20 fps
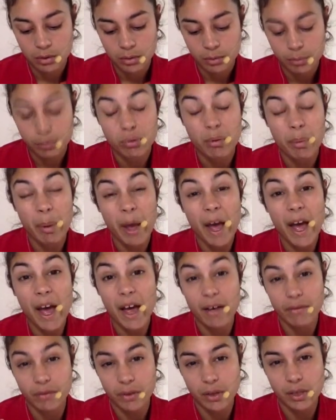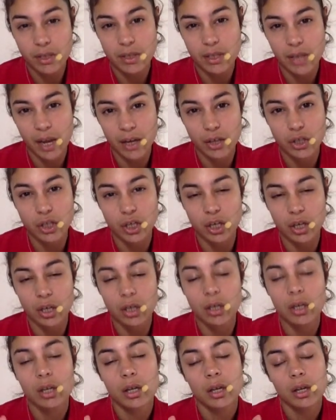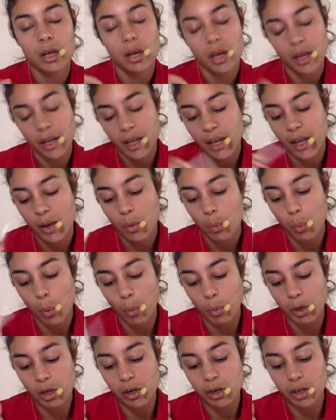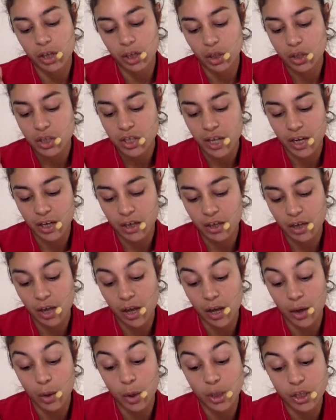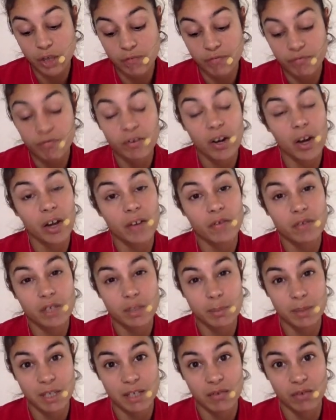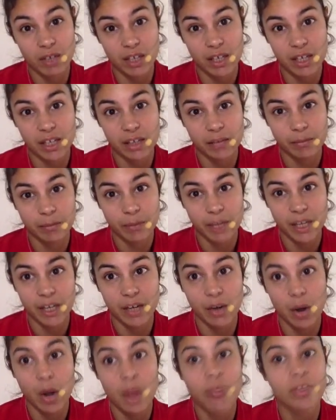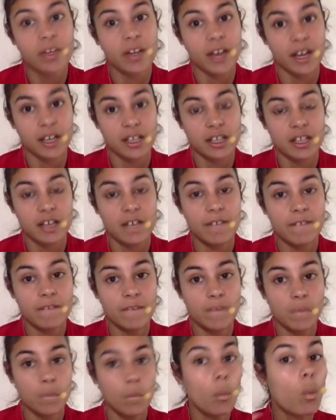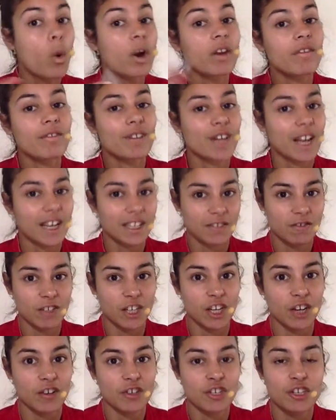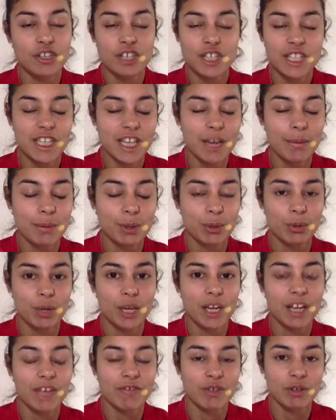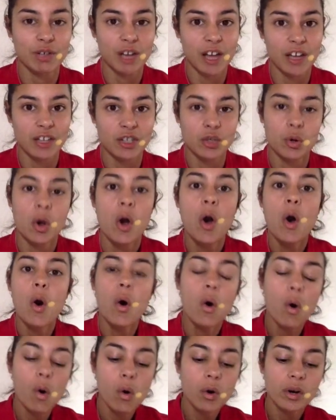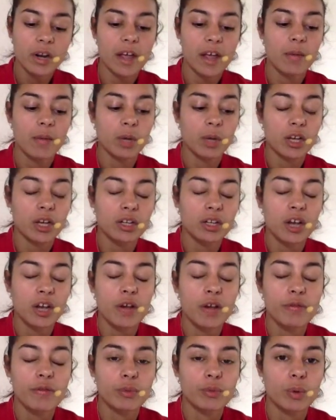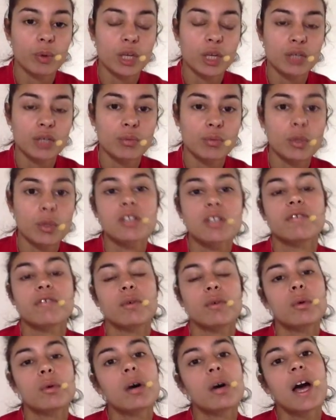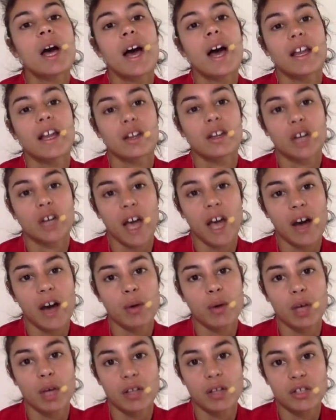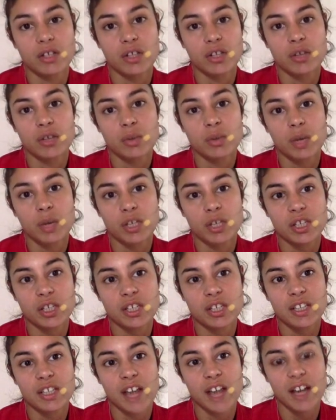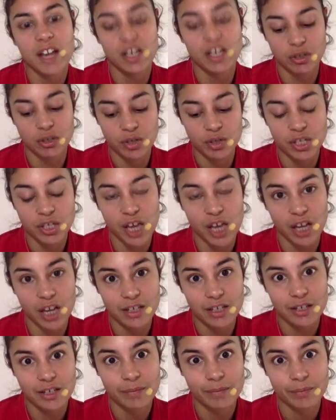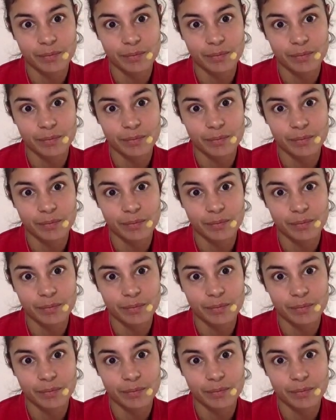prepare for this section when we look at question 5 specifically in one of the next videos. You can skip to it if you'd like to, or we're going to go from question 1 to 4 and look at how we answer those questions and use the text.